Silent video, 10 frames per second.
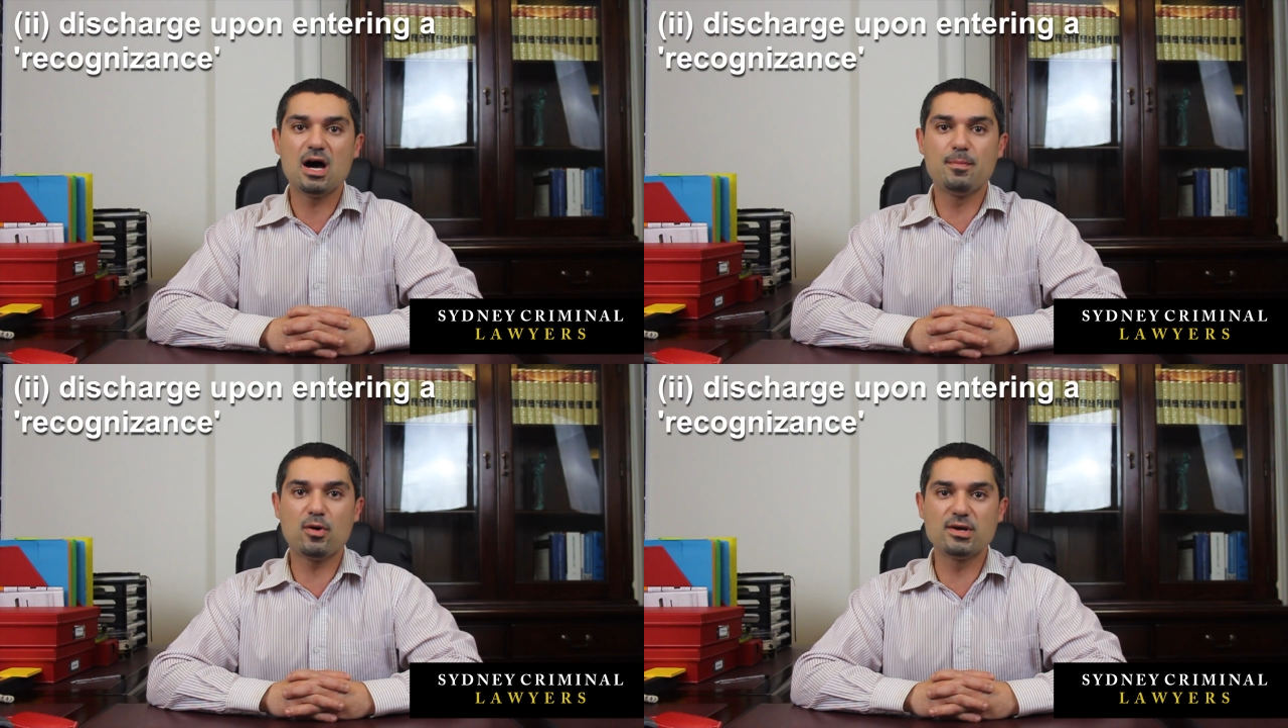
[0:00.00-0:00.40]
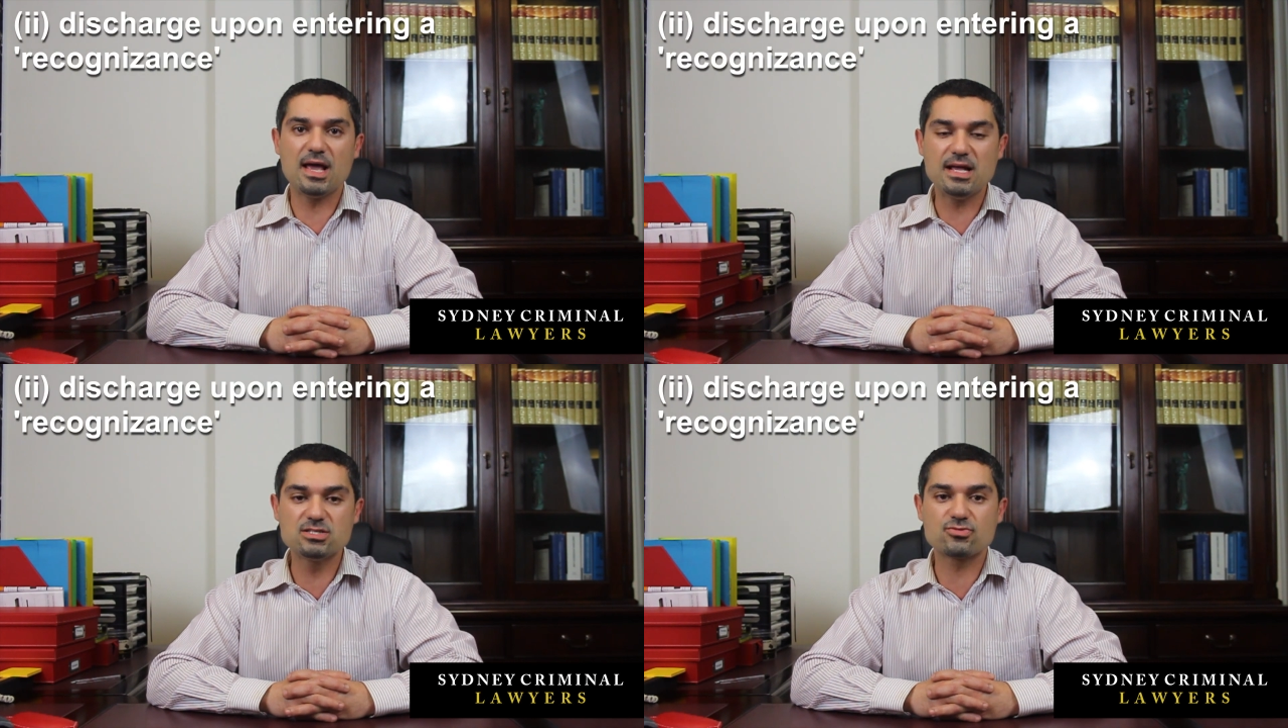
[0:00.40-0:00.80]

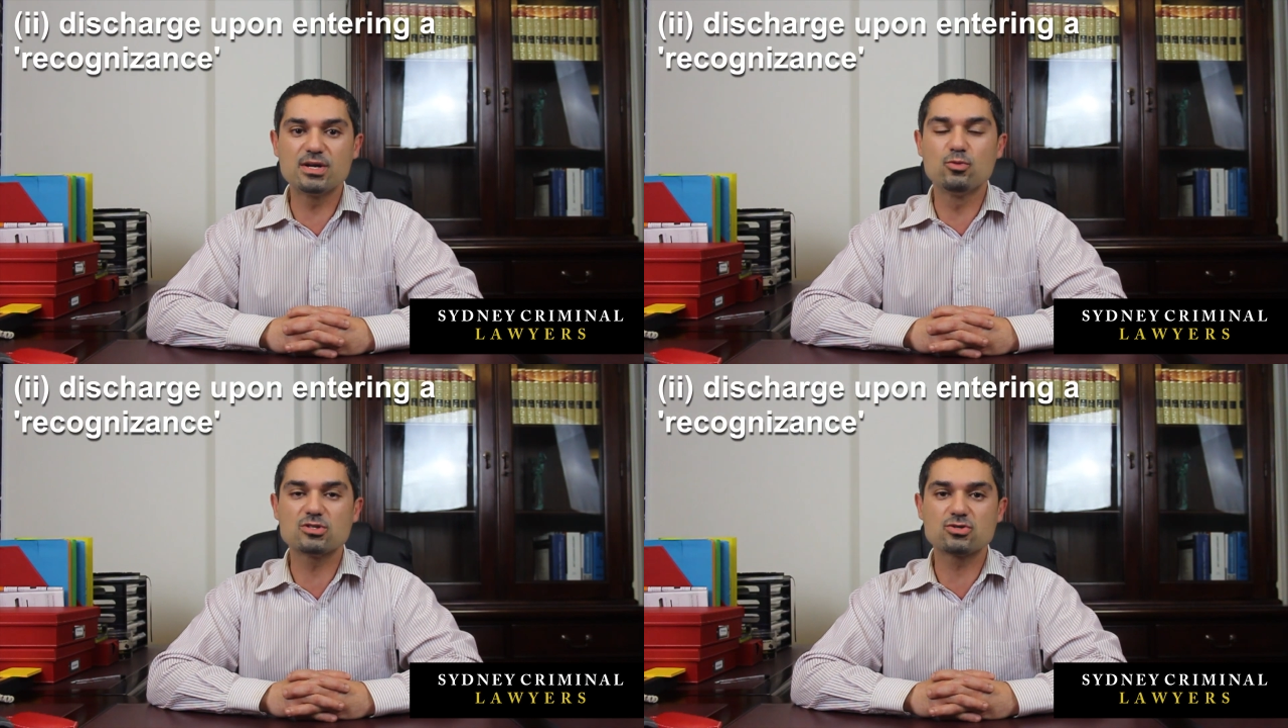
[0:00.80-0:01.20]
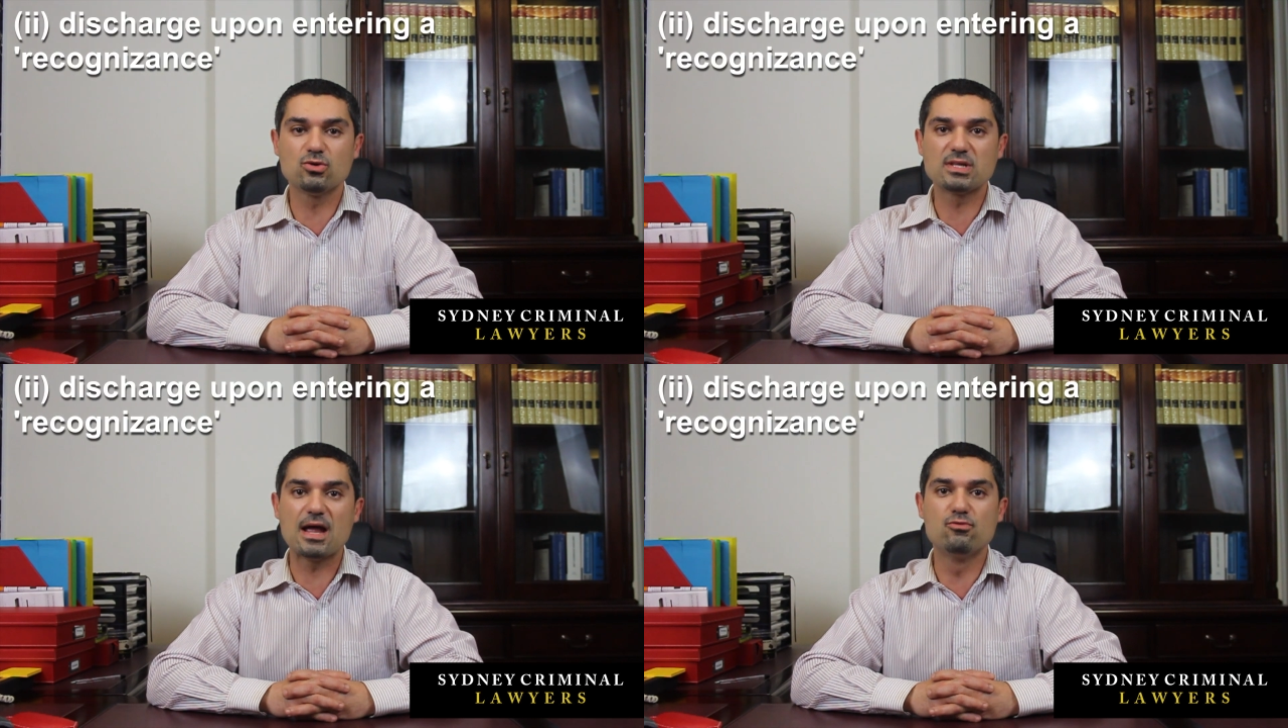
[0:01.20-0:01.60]
upon entering what's
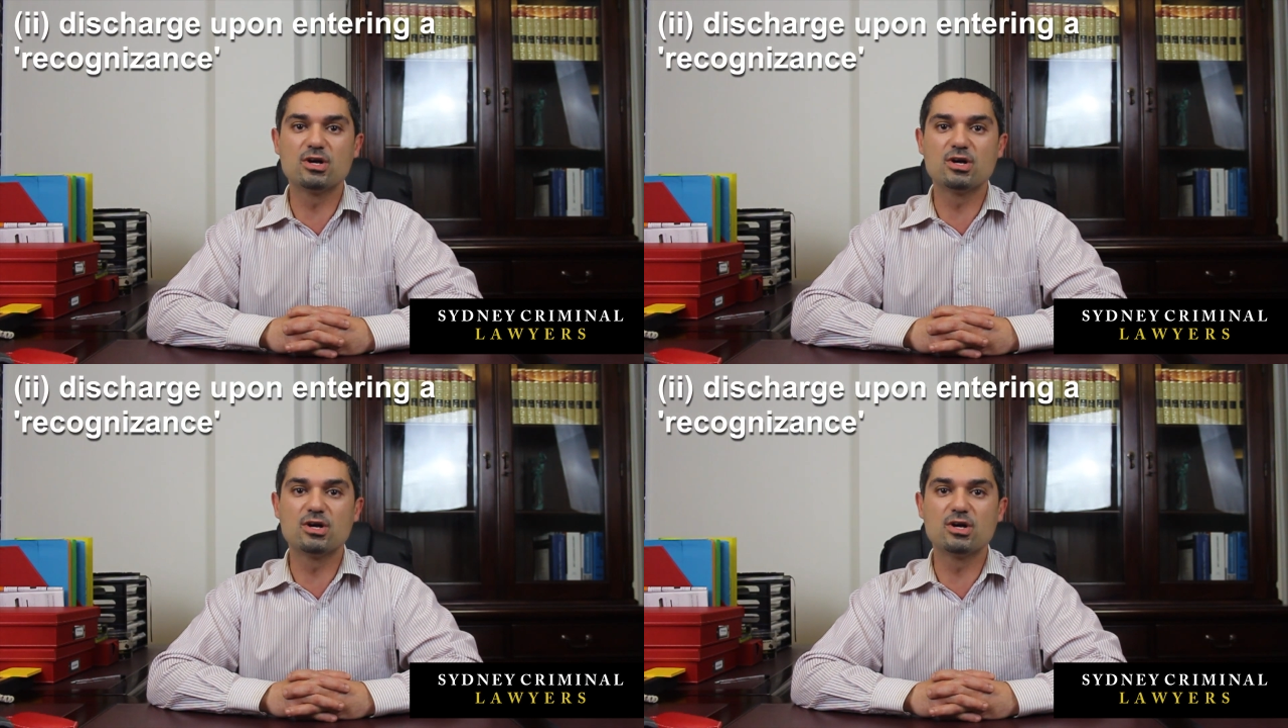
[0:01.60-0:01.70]
called a